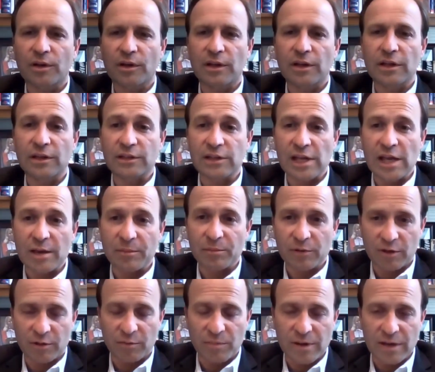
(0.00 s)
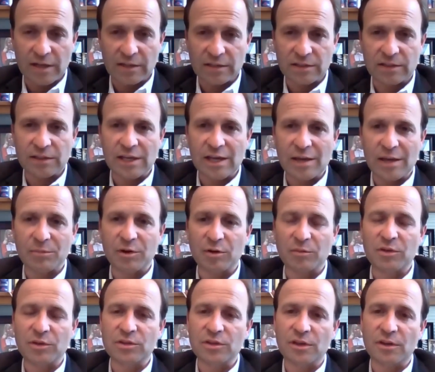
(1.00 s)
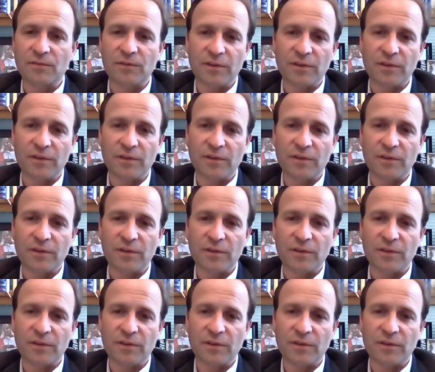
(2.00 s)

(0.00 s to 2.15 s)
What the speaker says: has happened in Michigan